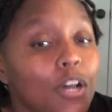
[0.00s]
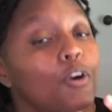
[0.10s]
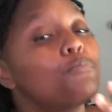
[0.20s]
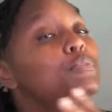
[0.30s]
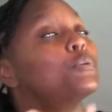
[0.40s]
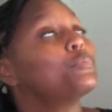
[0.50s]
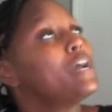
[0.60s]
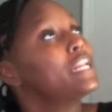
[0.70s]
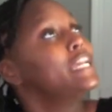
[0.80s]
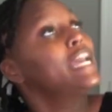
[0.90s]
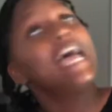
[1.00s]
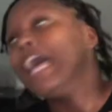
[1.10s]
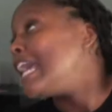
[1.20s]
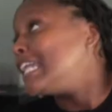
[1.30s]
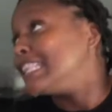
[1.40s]
I hope you're ready
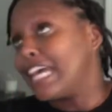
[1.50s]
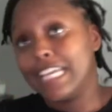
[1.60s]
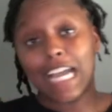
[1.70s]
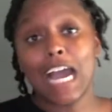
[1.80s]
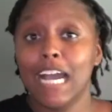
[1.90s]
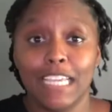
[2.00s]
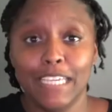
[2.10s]
like I